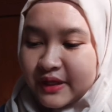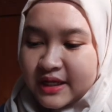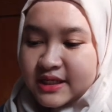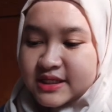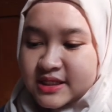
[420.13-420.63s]

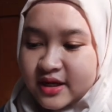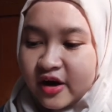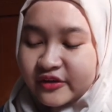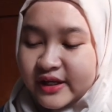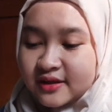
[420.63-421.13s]
this
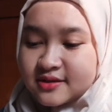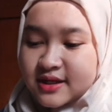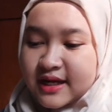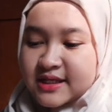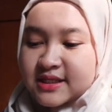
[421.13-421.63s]
article
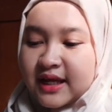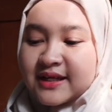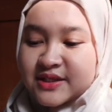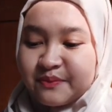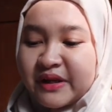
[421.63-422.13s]
is
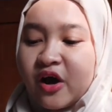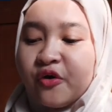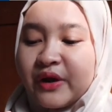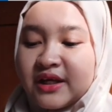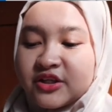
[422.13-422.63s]
examine
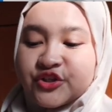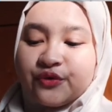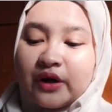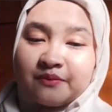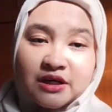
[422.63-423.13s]
how English
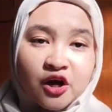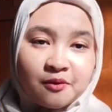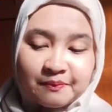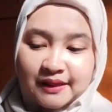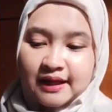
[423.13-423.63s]
grammar
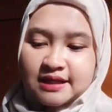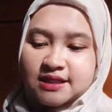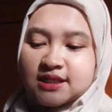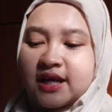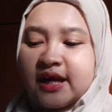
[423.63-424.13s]

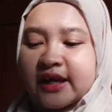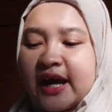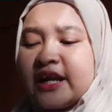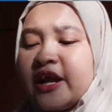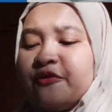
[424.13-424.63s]
competence
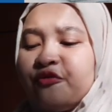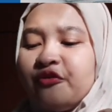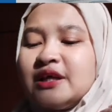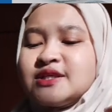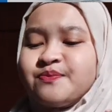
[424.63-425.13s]
can
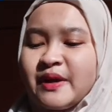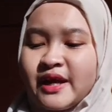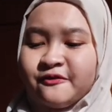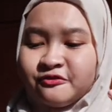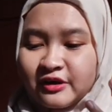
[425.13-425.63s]
influence
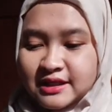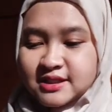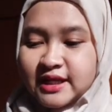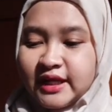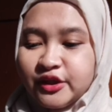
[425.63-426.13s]
speaking
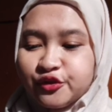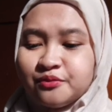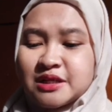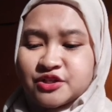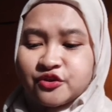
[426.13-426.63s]
fluency. To
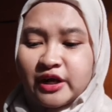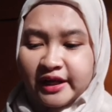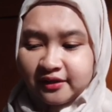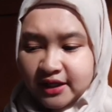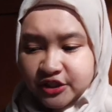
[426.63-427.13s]
master
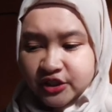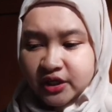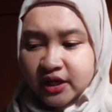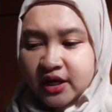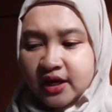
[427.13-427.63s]
English,
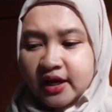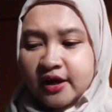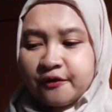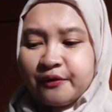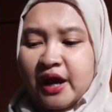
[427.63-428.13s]

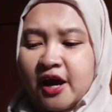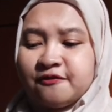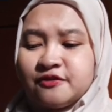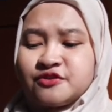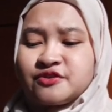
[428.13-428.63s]
we
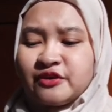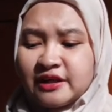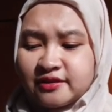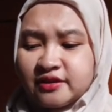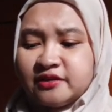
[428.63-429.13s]
have to
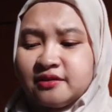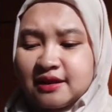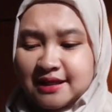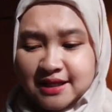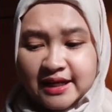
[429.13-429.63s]
strengthen
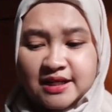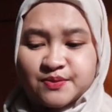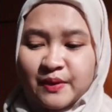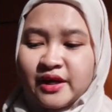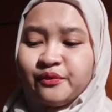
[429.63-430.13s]
listening,
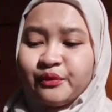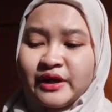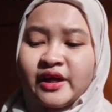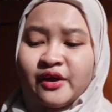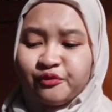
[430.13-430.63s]
speaking,
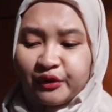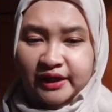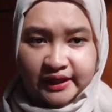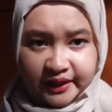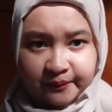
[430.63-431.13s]
reading, and
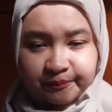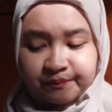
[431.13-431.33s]
writing.